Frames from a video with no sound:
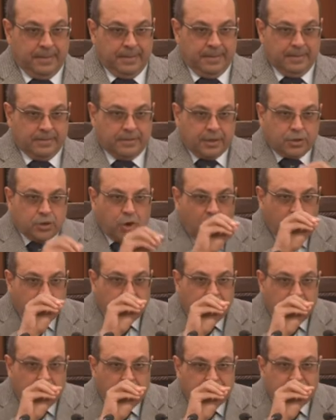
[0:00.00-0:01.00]
the
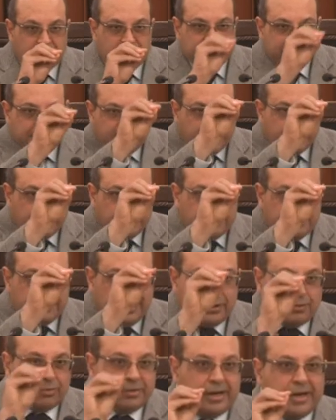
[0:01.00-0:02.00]
doctrine of seat
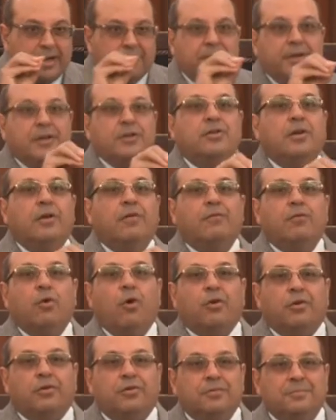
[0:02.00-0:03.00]
into the definition of court.